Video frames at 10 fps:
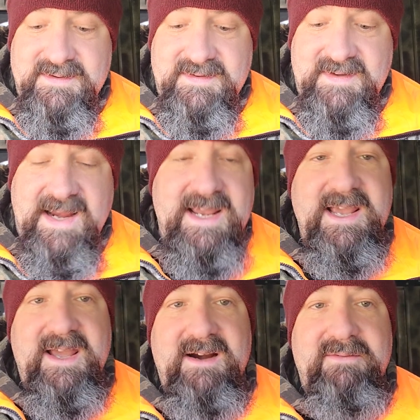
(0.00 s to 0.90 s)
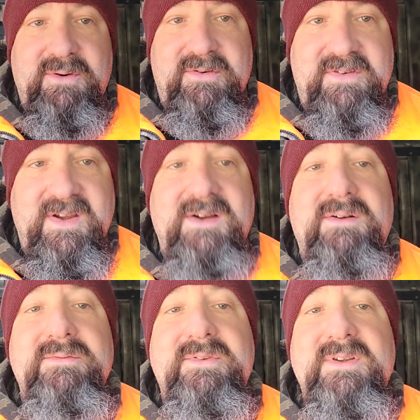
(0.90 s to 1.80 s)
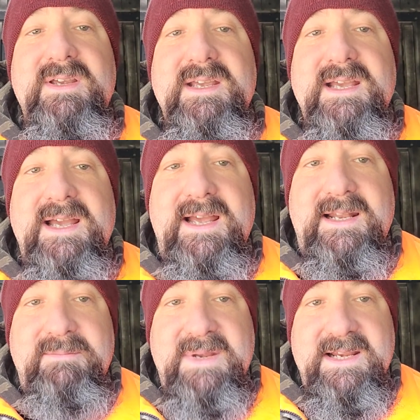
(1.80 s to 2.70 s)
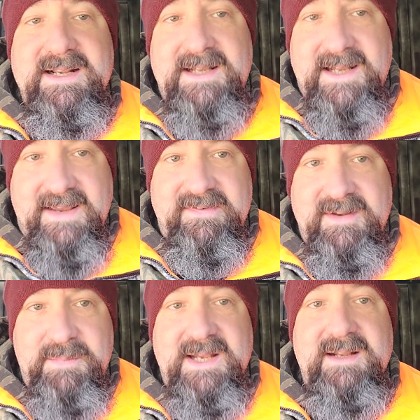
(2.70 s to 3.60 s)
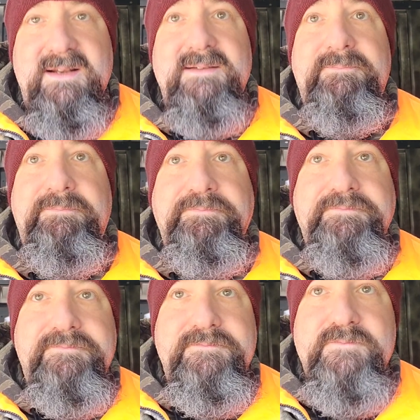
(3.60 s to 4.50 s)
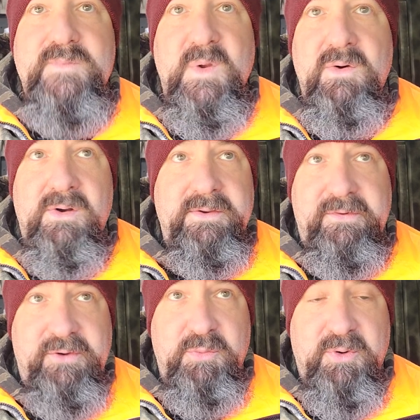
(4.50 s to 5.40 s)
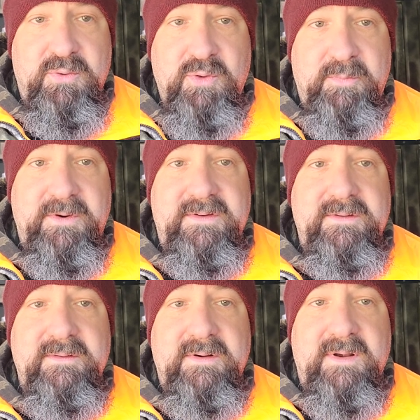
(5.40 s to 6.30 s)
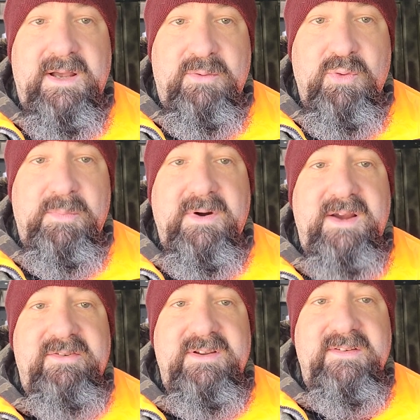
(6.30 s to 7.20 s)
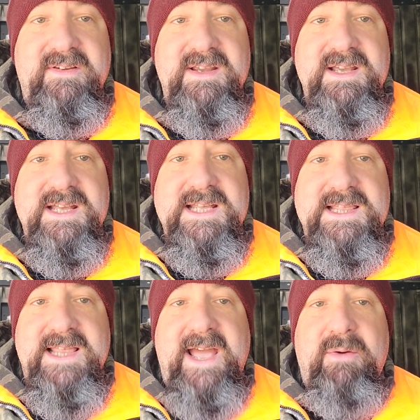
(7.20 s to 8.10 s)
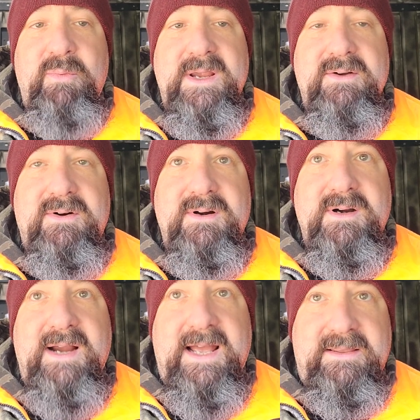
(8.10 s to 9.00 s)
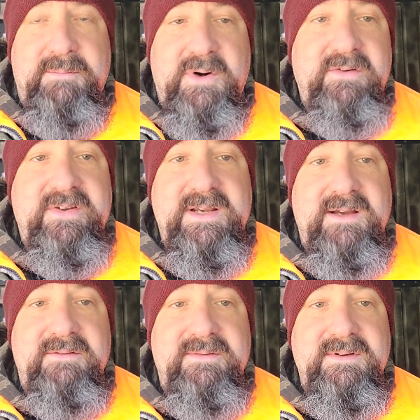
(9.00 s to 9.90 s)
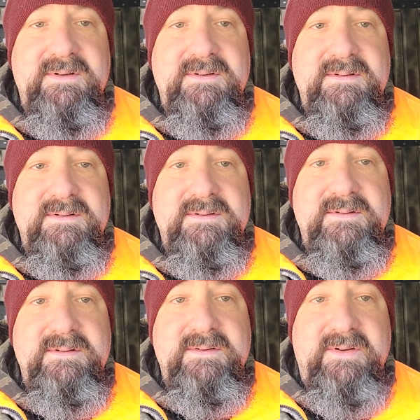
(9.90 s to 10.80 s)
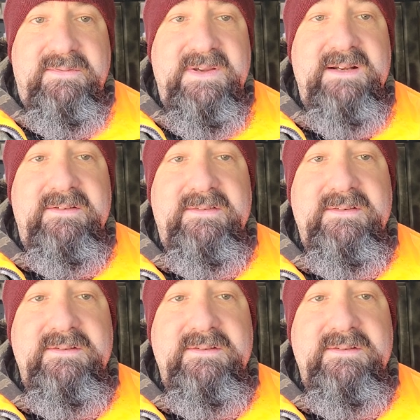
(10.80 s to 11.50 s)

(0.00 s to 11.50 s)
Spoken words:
taking care of ourselves and being less dependent on the super corporations that we are at the mercy of to feed us.